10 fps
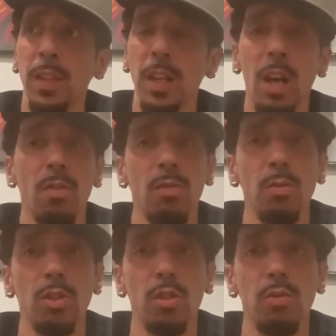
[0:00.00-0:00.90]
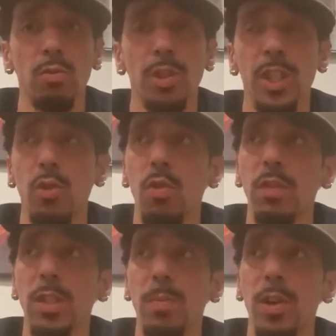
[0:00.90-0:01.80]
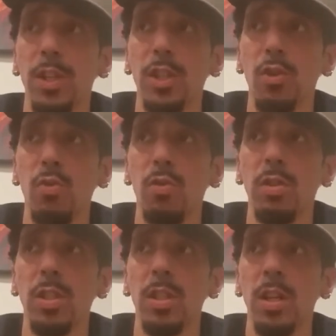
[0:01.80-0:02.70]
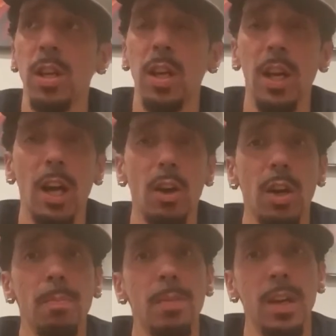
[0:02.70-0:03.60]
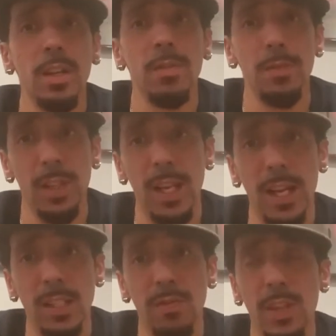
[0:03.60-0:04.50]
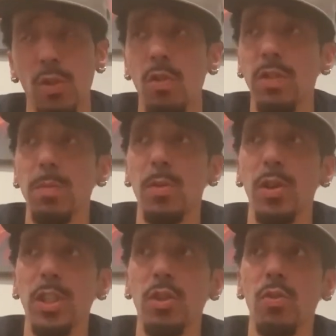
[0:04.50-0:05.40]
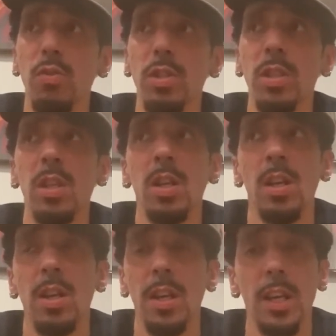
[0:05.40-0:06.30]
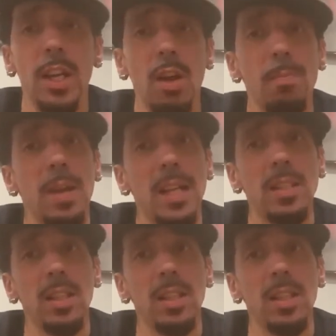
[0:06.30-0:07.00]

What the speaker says: our Rosicrucian correspondence course, our Hermetic philosophy correspondence course, and our Master